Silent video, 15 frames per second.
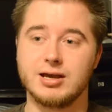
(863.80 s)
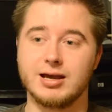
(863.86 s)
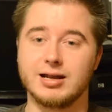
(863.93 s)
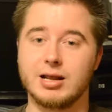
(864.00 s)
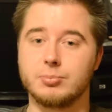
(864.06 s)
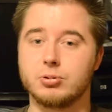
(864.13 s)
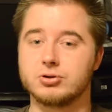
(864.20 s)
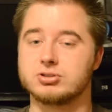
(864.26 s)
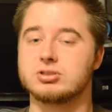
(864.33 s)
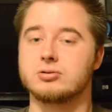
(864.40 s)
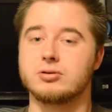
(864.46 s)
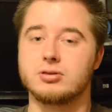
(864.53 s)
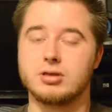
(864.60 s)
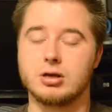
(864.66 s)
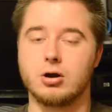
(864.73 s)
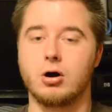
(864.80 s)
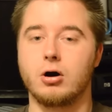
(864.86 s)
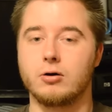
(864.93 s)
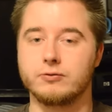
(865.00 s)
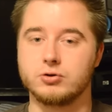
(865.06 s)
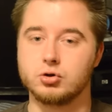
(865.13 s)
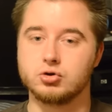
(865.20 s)
and I personally think
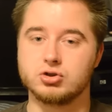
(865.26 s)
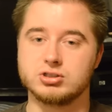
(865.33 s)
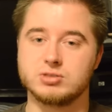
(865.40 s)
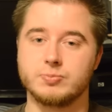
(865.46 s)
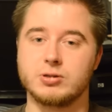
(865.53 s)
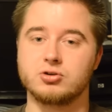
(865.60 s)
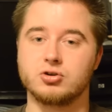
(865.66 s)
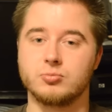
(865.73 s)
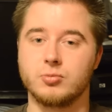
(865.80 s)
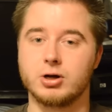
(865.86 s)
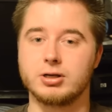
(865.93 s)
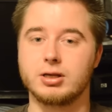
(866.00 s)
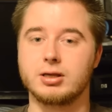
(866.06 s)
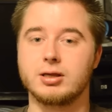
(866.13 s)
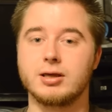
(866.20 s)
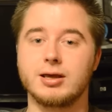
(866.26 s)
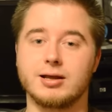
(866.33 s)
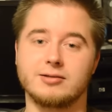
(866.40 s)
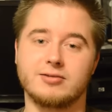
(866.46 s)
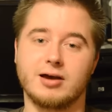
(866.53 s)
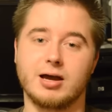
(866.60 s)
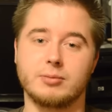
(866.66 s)
all of you should spend your money
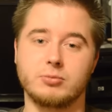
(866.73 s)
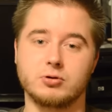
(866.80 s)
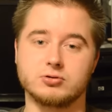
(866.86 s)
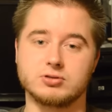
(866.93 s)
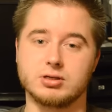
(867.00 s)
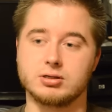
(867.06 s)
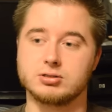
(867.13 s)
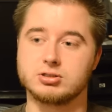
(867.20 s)
and time using.